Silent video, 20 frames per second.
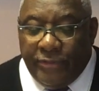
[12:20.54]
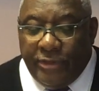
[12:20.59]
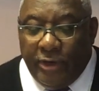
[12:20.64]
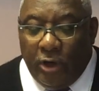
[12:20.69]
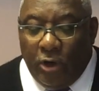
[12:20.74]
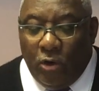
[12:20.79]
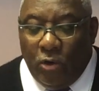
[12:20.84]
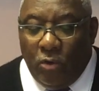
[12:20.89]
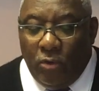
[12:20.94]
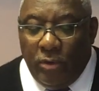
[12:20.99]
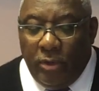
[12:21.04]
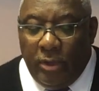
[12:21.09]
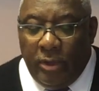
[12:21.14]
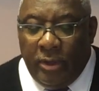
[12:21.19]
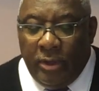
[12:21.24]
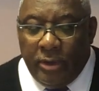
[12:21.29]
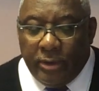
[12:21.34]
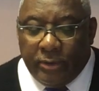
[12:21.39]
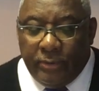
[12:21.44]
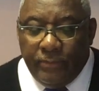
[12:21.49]
Though,
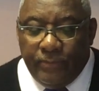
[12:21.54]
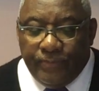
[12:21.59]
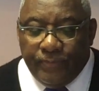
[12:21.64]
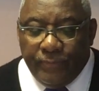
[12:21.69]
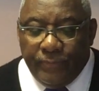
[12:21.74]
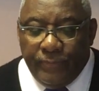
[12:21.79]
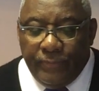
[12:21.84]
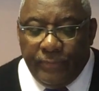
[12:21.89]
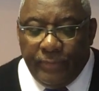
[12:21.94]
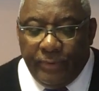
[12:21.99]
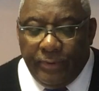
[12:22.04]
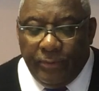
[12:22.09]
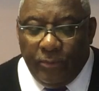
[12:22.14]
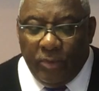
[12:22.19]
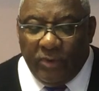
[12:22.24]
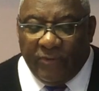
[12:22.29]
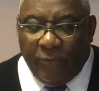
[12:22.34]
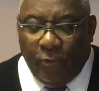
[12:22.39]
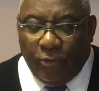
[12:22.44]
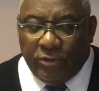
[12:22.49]

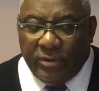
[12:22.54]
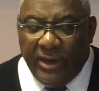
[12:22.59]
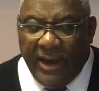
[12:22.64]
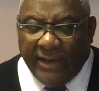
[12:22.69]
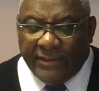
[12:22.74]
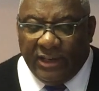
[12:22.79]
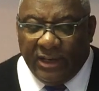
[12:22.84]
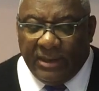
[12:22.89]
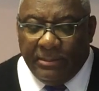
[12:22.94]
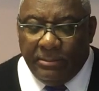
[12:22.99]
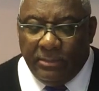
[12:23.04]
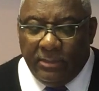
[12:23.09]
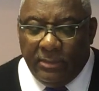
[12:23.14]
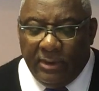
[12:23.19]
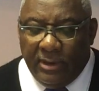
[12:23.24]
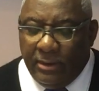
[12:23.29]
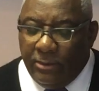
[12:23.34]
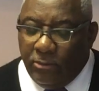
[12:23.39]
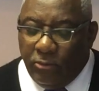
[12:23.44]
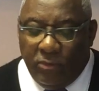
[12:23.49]
referring to Isaac,
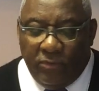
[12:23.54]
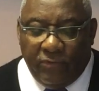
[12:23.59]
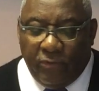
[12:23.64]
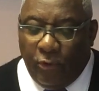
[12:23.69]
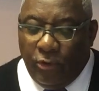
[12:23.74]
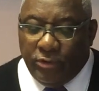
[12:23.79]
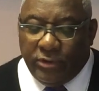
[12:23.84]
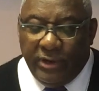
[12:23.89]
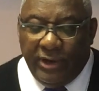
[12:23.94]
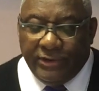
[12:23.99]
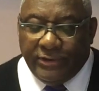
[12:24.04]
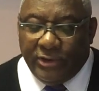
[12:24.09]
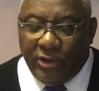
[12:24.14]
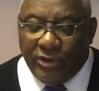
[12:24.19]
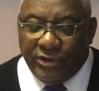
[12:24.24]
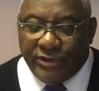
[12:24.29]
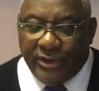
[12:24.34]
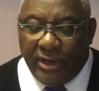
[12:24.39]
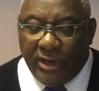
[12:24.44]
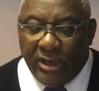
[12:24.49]
referring to Esau
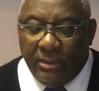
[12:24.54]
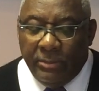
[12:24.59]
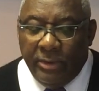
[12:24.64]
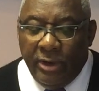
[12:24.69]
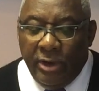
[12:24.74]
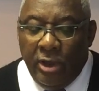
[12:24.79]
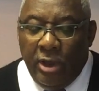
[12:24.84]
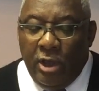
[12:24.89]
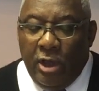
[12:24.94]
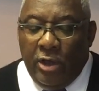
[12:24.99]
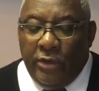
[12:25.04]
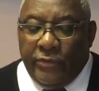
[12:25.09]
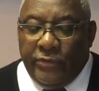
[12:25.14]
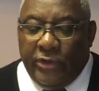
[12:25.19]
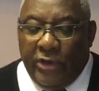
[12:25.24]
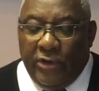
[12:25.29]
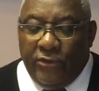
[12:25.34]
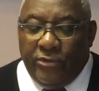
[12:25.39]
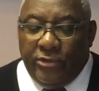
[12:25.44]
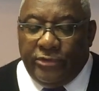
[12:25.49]
and
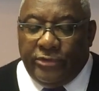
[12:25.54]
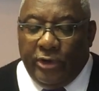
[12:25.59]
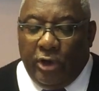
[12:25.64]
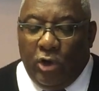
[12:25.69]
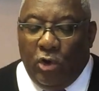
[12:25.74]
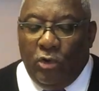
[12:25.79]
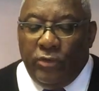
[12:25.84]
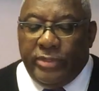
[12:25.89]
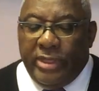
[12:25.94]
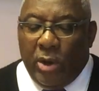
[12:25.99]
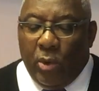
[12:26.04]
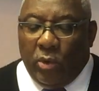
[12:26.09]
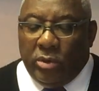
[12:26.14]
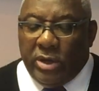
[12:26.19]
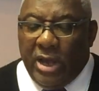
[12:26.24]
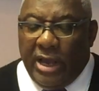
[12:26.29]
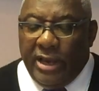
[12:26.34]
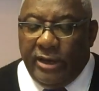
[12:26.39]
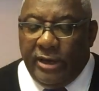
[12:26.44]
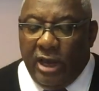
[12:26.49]
Jacob, though they were
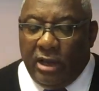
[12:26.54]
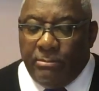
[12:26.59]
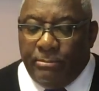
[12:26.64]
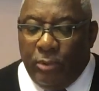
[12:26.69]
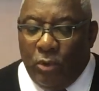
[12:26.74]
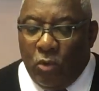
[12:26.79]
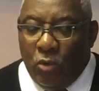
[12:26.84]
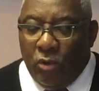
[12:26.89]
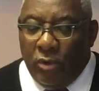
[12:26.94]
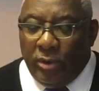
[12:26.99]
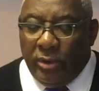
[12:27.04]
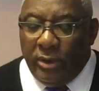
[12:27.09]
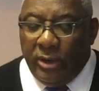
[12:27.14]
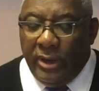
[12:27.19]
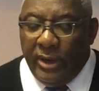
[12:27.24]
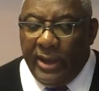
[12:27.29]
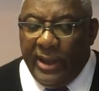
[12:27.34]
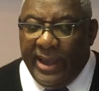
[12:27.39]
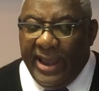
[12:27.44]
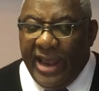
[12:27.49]
not yet born
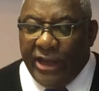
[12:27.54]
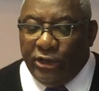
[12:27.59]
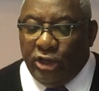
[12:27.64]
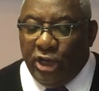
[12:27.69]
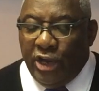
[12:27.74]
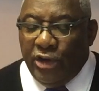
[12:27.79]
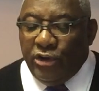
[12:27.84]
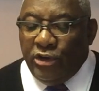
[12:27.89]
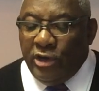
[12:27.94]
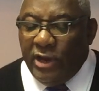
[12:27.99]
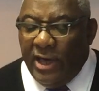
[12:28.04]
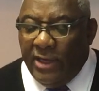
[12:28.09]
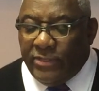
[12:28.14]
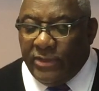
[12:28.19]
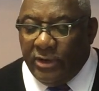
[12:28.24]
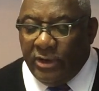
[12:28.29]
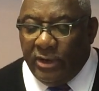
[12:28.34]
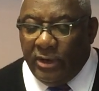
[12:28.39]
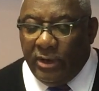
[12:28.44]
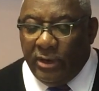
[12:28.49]
and had done
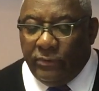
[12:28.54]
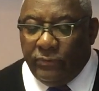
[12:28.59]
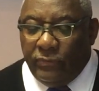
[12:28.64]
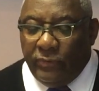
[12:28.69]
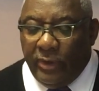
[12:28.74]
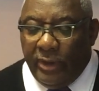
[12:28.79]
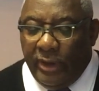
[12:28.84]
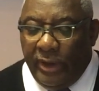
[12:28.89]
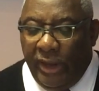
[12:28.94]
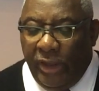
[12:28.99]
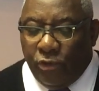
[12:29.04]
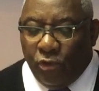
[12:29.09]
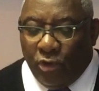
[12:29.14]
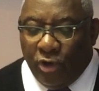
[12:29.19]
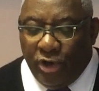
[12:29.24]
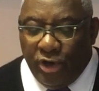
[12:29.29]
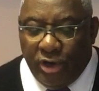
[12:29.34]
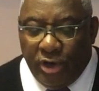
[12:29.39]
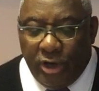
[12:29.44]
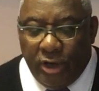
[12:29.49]
nothing, either
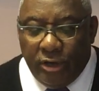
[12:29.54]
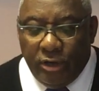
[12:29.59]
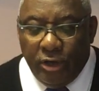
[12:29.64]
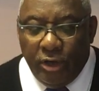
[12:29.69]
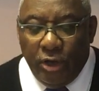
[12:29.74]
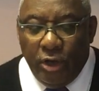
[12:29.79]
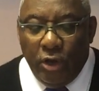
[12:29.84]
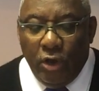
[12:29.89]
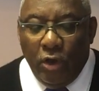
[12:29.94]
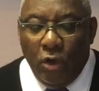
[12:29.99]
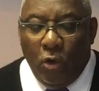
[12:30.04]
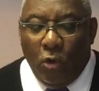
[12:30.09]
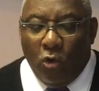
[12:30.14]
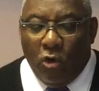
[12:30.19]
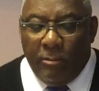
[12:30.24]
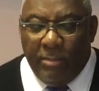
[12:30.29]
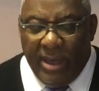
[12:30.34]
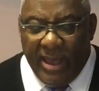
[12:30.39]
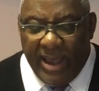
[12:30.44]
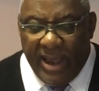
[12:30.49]
good
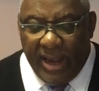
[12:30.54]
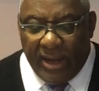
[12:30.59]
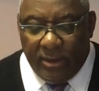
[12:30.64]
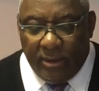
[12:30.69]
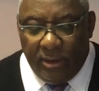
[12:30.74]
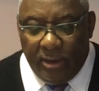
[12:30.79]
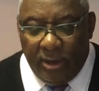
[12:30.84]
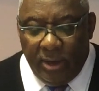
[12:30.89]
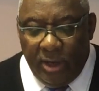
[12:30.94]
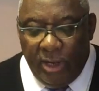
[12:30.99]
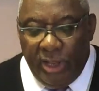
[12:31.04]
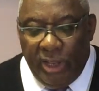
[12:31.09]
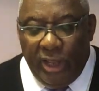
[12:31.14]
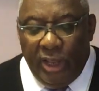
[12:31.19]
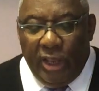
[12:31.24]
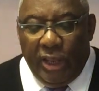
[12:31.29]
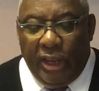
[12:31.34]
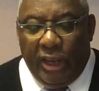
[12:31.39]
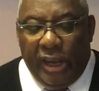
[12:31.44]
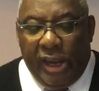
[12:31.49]
or bad,
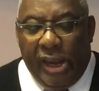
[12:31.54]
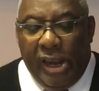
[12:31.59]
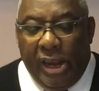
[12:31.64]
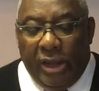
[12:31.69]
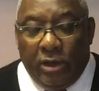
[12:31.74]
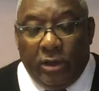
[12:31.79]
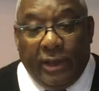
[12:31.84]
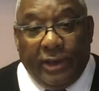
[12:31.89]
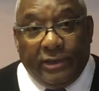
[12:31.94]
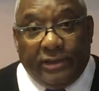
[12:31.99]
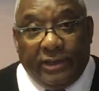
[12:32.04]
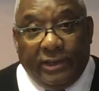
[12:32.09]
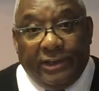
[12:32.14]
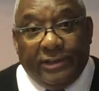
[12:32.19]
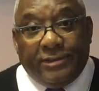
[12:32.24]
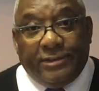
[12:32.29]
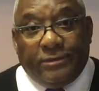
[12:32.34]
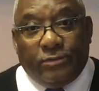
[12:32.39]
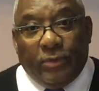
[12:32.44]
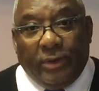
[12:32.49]
and
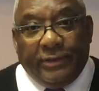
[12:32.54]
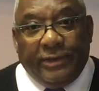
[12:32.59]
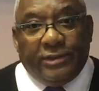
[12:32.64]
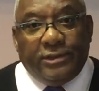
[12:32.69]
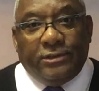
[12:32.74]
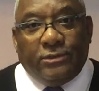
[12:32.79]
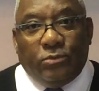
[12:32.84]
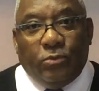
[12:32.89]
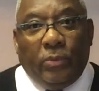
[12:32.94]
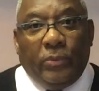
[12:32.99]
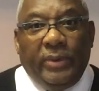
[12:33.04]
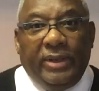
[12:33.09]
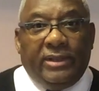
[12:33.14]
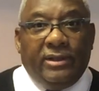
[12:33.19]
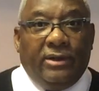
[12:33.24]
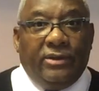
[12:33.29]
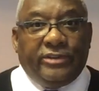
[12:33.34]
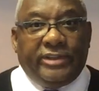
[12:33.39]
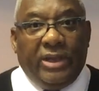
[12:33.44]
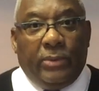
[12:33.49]
this is what we need
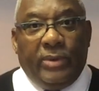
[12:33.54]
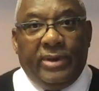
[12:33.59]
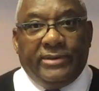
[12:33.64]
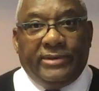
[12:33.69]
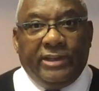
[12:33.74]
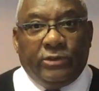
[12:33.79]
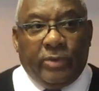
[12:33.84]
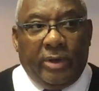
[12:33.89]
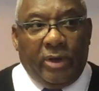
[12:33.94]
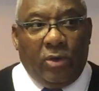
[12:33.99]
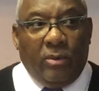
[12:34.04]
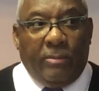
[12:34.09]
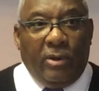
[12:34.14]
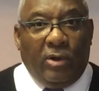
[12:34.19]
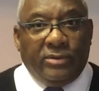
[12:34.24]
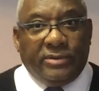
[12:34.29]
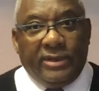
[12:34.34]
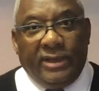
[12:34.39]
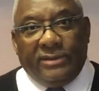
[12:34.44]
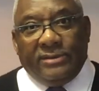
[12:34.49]
to understand what it says right here, what
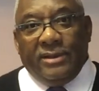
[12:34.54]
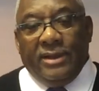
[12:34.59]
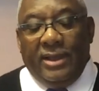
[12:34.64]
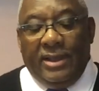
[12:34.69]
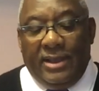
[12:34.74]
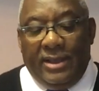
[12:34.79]
Paul says.